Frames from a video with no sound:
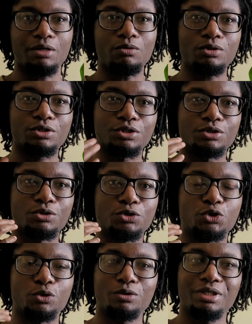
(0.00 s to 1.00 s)
what's
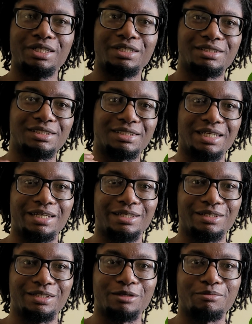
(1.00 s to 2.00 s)
truly
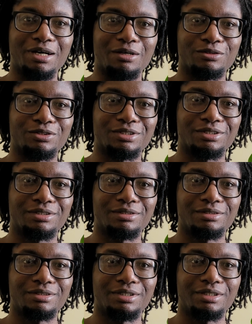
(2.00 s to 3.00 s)
insane about
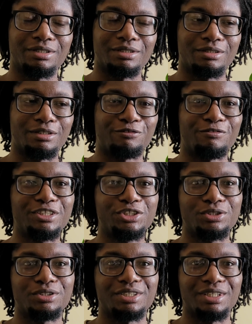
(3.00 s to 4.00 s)
the
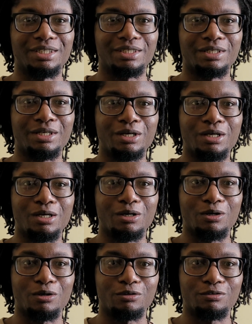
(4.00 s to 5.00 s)
efficiency
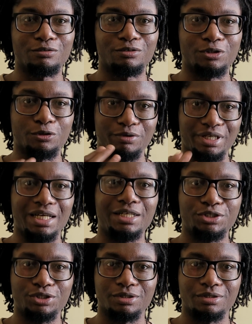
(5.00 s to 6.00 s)
of the
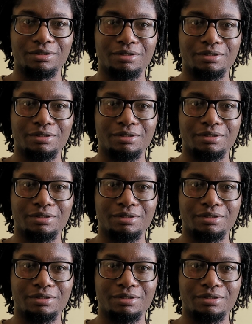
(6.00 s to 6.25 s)
creation